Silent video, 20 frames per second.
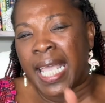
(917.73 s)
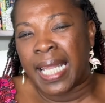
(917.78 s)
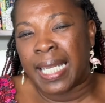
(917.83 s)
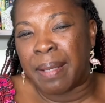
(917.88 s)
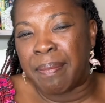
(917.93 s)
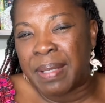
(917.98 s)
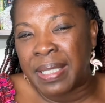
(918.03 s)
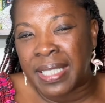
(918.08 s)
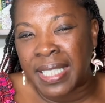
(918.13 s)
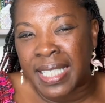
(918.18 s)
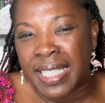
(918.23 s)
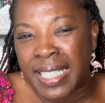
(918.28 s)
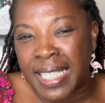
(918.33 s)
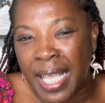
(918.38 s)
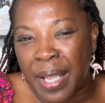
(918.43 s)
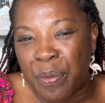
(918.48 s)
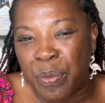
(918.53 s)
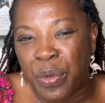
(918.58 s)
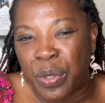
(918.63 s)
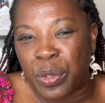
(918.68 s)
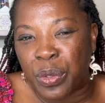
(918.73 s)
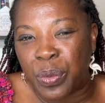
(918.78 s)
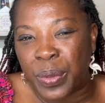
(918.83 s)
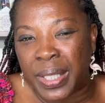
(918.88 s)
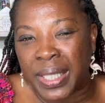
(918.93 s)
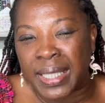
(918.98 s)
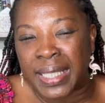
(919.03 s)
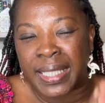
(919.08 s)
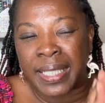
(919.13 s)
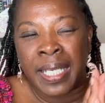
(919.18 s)
And let me just say real
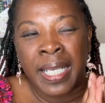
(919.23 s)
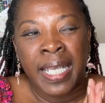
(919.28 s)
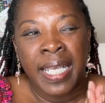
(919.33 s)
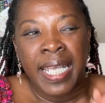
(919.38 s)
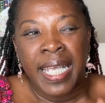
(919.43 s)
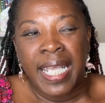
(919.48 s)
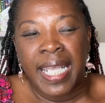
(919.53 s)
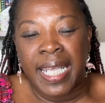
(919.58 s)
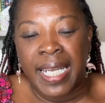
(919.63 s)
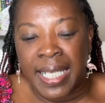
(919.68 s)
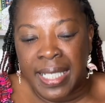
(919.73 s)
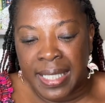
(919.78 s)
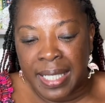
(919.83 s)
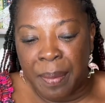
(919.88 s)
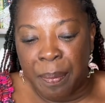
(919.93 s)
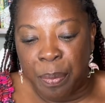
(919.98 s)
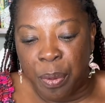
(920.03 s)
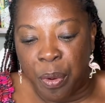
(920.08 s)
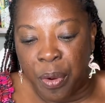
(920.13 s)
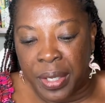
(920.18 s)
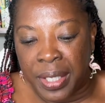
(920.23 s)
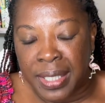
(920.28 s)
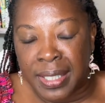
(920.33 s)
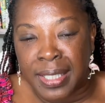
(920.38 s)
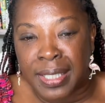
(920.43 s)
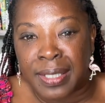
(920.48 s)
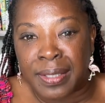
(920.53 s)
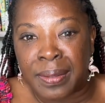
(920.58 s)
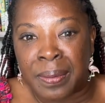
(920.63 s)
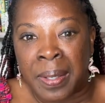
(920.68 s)
quickly, it is important
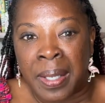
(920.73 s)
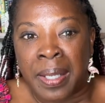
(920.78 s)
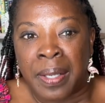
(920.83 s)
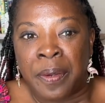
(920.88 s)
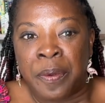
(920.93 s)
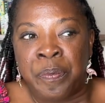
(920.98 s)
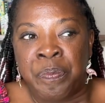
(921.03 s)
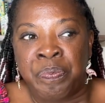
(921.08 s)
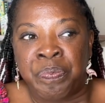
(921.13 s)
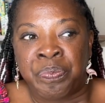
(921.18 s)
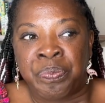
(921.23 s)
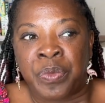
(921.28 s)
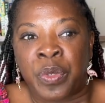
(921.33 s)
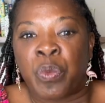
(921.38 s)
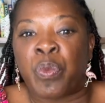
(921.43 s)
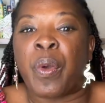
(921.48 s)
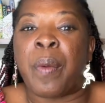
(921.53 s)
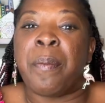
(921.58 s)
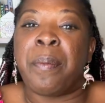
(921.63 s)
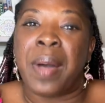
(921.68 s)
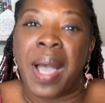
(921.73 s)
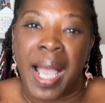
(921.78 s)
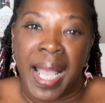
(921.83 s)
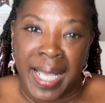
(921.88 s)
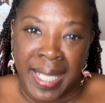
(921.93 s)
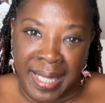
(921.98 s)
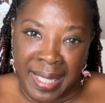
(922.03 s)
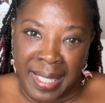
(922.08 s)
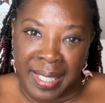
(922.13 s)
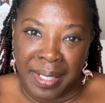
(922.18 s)
to
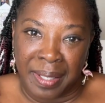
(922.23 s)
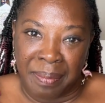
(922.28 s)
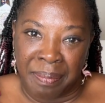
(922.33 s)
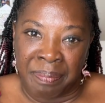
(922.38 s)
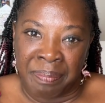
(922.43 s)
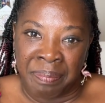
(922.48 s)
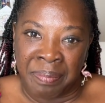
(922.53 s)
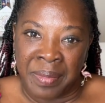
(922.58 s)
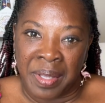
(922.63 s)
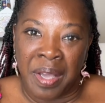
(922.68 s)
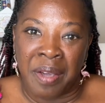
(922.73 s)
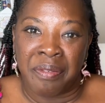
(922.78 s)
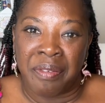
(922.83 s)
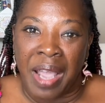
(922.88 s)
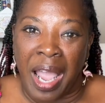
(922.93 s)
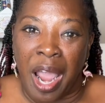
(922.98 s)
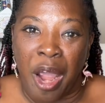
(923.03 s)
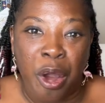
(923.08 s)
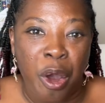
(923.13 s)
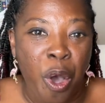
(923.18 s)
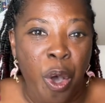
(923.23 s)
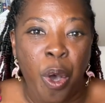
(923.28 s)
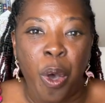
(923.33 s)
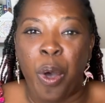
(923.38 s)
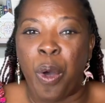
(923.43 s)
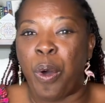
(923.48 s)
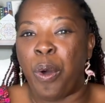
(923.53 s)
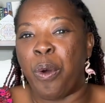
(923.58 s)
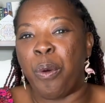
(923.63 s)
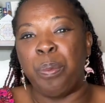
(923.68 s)
remind them of our
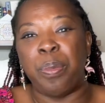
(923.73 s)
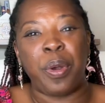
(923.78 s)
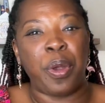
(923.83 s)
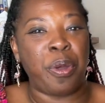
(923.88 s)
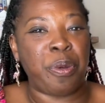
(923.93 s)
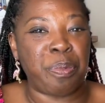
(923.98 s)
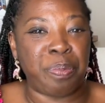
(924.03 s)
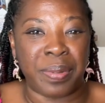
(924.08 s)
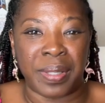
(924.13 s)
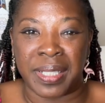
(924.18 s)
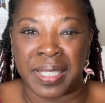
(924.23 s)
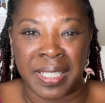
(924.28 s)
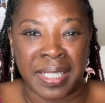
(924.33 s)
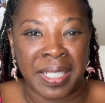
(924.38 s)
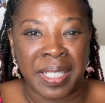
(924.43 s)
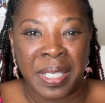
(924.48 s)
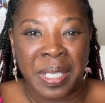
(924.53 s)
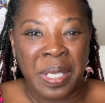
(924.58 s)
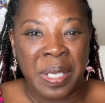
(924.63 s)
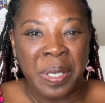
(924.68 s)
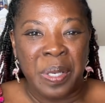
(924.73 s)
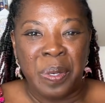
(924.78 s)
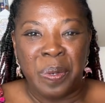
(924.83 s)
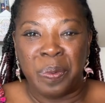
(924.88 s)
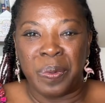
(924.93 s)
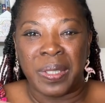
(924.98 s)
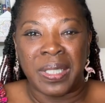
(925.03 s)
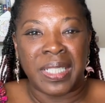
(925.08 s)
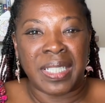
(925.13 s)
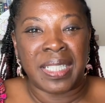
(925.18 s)
whole purpose,
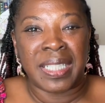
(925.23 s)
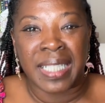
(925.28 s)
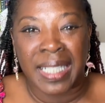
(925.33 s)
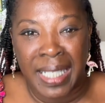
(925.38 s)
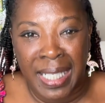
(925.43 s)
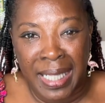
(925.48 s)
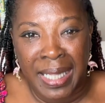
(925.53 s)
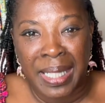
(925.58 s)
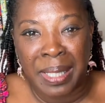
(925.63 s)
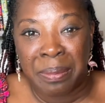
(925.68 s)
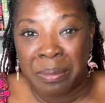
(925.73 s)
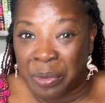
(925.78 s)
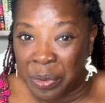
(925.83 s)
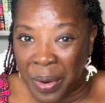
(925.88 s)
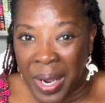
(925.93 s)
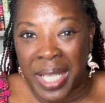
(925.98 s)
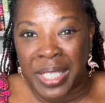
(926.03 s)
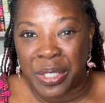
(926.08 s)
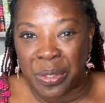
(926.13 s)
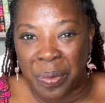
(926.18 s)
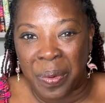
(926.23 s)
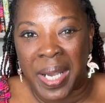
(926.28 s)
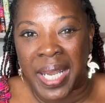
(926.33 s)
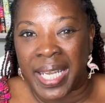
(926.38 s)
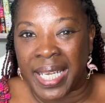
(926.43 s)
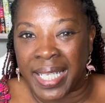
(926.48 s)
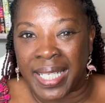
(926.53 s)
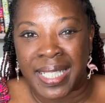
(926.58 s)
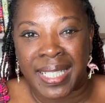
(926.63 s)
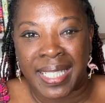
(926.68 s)
which is to get them
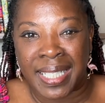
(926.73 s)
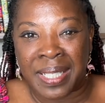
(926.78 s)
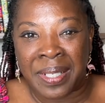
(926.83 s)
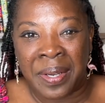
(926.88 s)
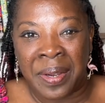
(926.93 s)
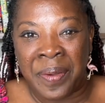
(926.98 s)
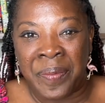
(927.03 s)
graduated,